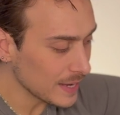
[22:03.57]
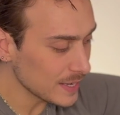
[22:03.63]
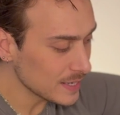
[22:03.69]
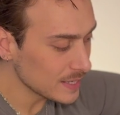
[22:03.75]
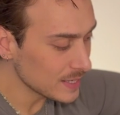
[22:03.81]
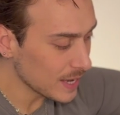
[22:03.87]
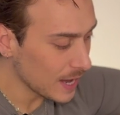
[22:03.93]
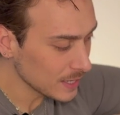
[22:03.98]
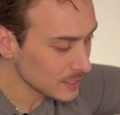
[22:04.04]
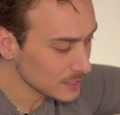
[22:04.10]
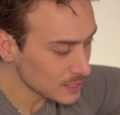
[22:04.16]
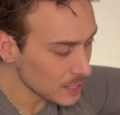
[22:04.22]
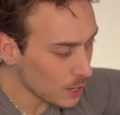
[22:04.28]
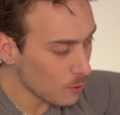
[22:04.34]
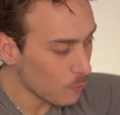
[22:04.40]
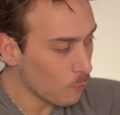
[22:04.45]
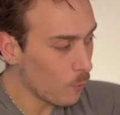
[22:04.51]
can't
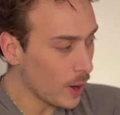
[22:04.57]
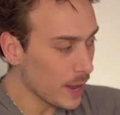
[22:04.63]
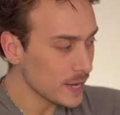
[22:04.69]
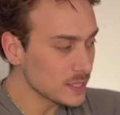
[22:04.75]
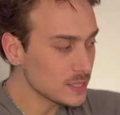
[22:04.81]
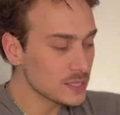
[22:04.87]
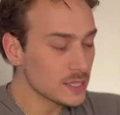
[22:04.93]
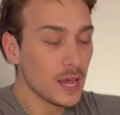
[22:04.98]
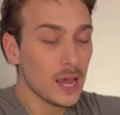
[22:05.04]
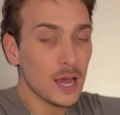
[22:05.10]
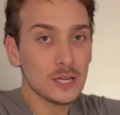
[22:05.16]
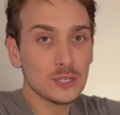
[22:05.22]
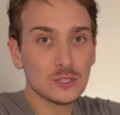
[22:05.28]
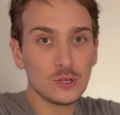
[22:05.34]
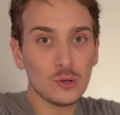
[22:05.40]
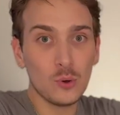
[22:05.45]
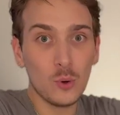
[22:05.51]
wait
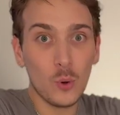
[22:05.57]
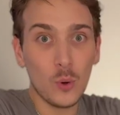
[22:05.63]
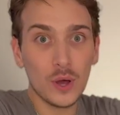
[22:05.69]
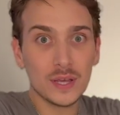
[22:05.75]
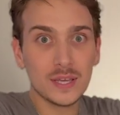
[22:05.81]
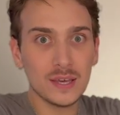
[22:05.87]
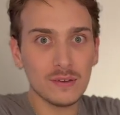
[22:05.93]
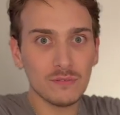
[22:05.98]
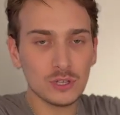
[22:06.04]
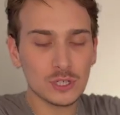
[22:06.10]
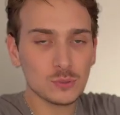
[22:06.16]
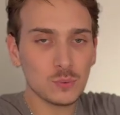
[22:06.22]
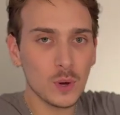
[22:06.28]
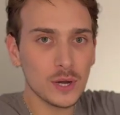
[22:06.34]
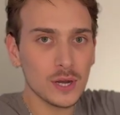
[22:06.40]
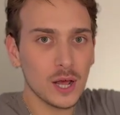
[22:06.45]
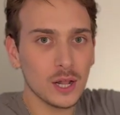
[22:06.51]
to give this
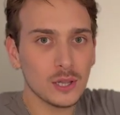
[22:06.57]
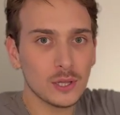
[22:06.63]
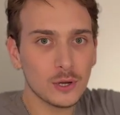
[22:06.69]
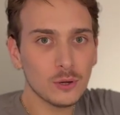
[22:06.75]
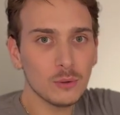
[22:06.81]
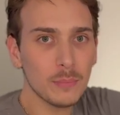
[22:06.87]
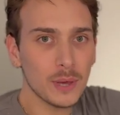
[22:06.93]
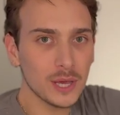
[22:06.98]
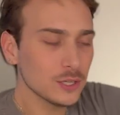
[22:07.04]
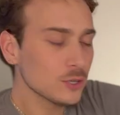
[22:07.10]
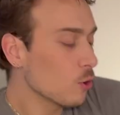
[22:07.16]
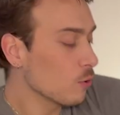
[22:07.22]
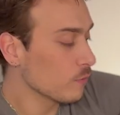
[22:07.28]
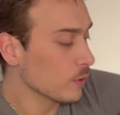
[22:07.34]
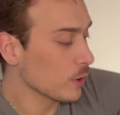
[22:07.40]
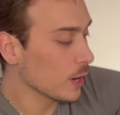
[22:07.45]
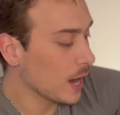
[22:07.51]
one a little
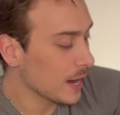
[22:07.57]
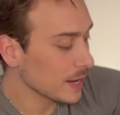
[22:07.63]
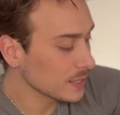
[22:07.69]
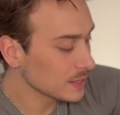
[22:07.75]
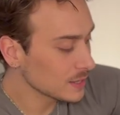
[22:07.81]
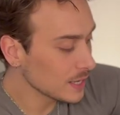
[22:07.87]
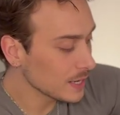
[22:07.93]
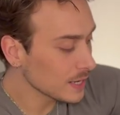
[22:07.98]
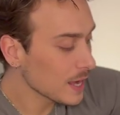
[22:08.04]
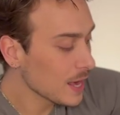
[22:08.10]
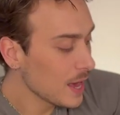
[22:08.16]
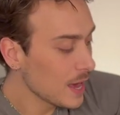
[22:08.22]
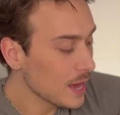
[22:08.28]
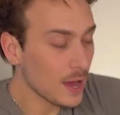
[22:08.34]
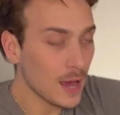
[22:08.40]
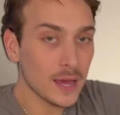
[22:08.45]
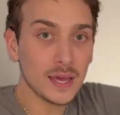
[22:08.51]
makeover. I think,
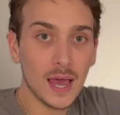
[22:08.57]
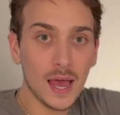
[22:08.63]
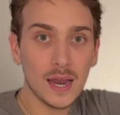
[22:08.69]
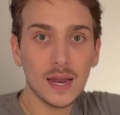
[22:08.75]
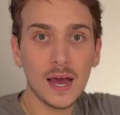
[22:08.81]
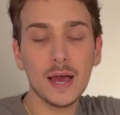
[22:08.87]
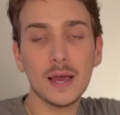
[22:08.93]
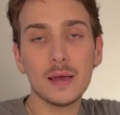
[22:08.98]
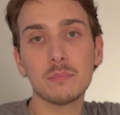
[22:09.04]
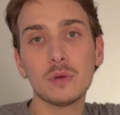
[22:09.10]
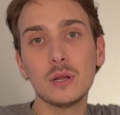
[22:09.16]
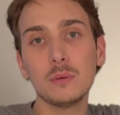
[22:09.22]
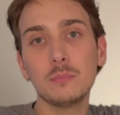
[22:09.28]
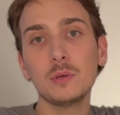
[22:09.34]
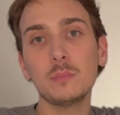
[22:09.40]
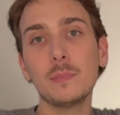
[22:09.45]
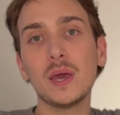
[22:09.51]
again, I am gonna
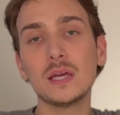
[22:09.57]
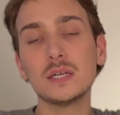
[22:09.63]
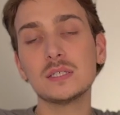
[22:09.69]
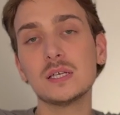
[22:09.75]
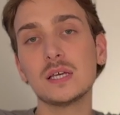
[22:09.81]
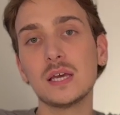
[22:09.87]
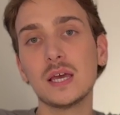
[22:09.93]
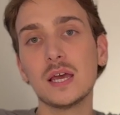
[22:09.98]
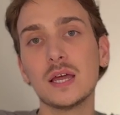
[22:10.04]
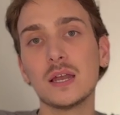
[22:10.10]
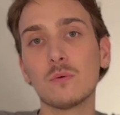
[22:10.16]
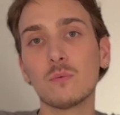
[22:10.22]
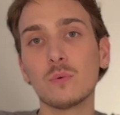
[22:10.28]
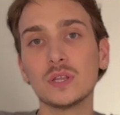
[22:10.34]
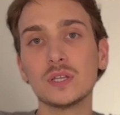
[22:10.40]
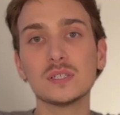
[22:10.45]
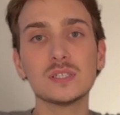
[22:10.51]
be painting it
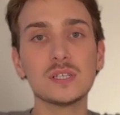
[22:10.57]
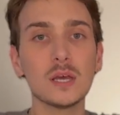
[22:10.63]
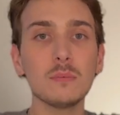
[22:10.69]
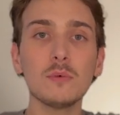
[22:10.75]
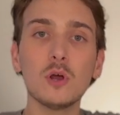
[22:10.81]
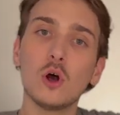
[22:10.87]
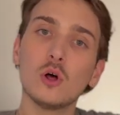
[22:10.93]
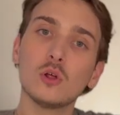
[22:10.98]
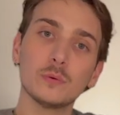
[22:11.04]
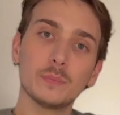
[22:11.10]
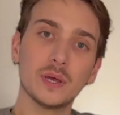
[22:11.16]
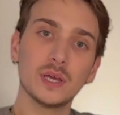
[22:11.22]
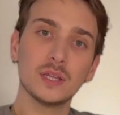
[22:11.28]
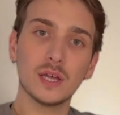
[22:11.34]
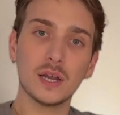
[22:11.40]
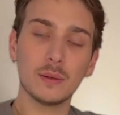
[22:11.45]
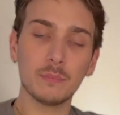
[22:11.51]
with the same color paint
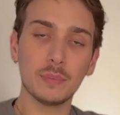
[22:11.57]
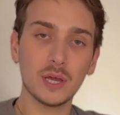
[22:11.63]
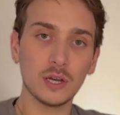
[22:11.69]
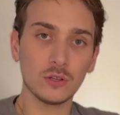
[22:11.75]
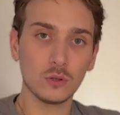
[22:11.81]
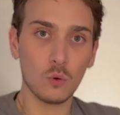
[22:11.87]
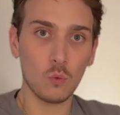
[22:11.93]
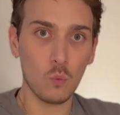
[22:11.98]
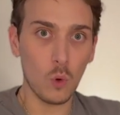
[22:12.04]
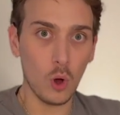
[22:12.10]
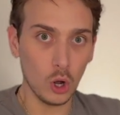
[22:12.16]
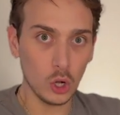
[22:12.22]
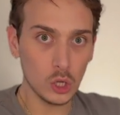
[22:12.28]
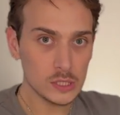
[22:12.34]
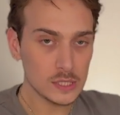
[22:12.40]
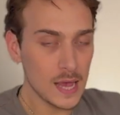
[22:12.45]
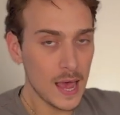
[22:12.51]
that I'm painting the
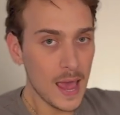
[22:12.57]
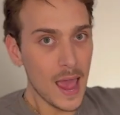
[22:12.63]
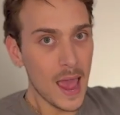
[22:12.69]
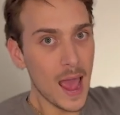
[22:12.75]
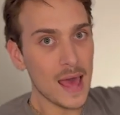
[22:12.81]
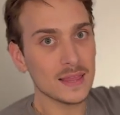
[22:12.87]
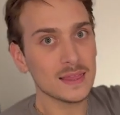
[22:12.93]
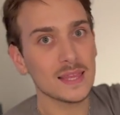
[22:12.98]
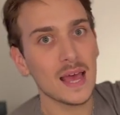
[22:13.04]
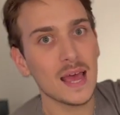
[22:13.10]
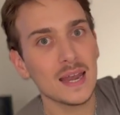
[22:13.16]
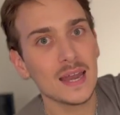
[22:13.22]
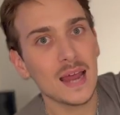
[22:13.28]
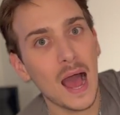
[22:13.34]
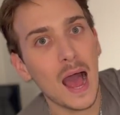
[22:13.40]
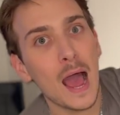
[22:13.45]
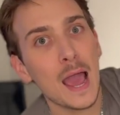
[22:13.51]
walls. And then
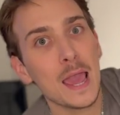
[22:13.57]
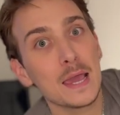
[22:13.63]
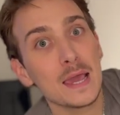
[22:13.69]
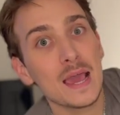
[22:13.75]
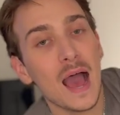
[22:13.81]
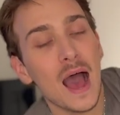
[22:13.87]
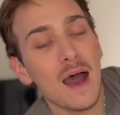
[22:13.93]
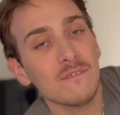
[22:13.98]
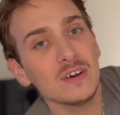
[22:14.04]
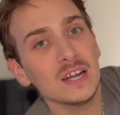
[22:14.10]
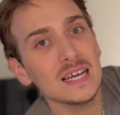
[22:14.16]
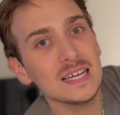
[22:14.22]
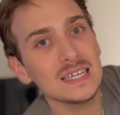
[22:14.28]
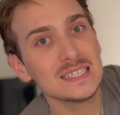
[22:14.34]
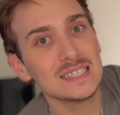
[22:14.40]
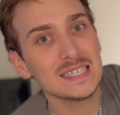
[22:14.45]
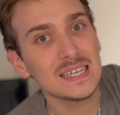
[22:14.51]
I have an
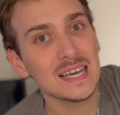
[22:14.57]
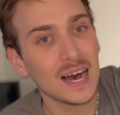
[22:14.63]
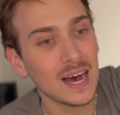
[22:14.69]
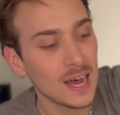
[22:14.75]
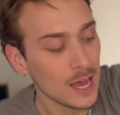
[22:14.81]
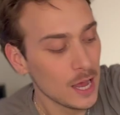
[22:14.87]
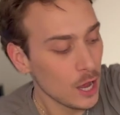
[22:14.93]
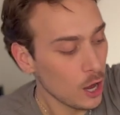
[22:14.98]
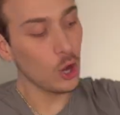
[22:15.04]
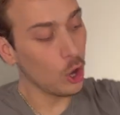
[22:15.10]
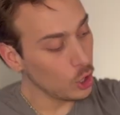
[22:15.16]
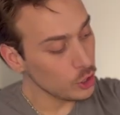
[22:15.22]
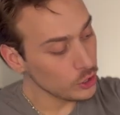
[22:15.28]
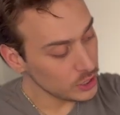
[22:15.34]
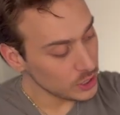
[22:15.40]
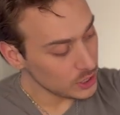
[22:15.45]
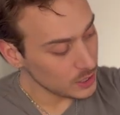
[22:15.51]
idea
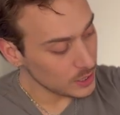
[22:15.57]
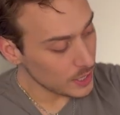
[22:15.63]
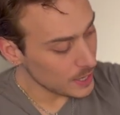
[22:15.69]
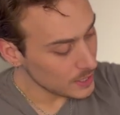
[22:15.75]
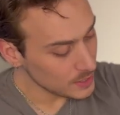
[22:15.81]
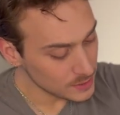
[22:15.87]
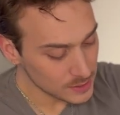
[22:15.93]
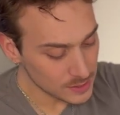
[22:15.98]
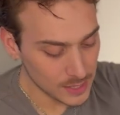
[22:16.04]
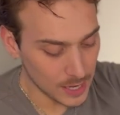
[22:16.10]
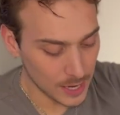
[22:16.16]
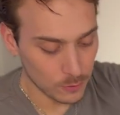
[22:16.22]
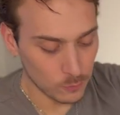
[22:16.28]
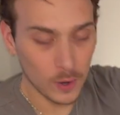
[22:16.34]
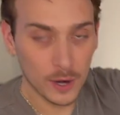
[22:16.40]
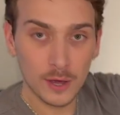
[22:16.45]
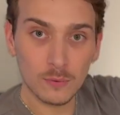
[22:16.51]
on the inside.
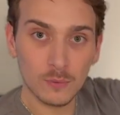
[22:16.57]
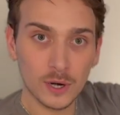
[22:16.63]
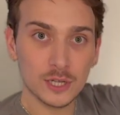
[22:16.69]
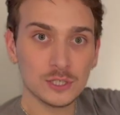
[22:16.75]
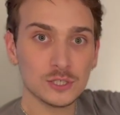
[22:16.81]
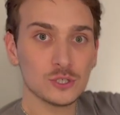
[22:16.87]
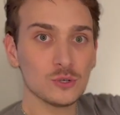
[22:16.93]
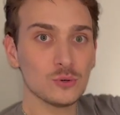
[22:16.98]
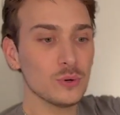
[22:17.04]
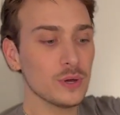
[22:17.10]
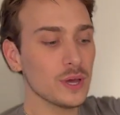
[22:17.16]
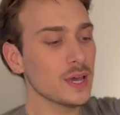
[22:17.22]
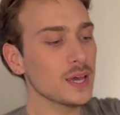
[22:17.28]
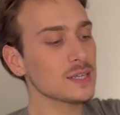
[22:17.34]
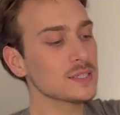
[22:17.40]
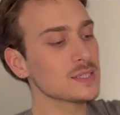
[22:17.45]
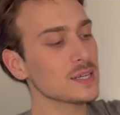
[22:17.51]
What I wanna do
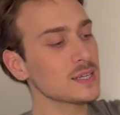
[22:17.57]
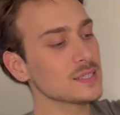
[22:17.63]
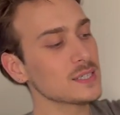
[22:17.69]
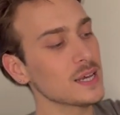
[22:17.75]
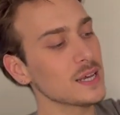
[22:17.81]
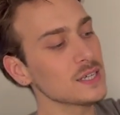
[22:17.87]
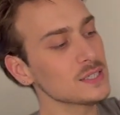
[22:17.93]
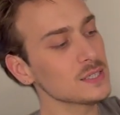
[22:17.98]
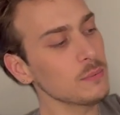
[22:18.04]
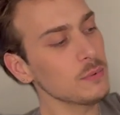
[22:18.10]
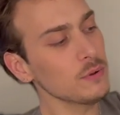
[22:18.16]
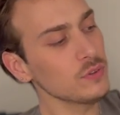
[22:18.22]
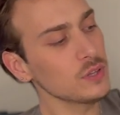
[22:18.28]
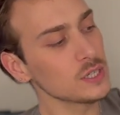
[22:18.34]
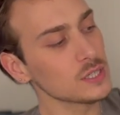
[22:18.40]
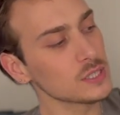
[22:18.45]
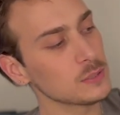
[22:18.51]
is take some of
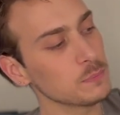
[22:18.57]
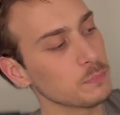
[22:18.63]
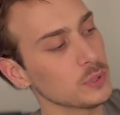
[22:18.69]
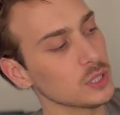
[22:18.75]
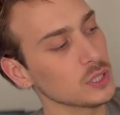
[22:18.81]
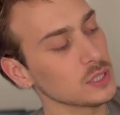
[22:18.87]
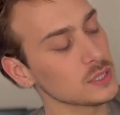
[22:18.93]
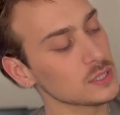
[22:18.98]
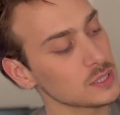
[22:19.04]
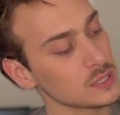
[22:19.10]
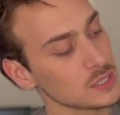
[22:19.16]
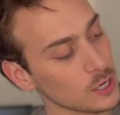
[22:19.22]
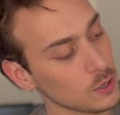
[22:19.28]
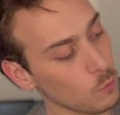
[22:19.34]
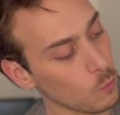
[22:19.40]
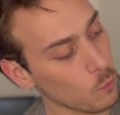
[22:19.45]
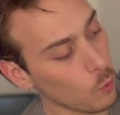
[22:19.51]
this peel and stick
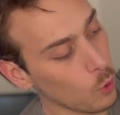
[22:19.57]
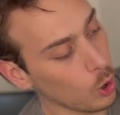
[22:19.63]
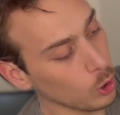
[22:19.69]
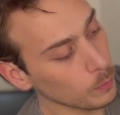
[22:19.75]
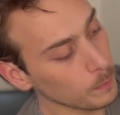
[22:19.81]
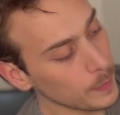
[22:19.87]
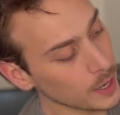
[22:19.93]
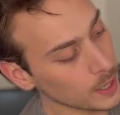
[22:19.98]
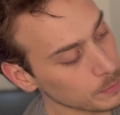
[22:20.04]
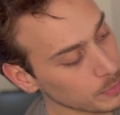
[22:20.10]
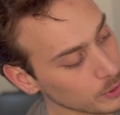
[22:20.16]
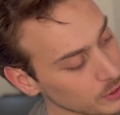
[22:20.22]
wallpaper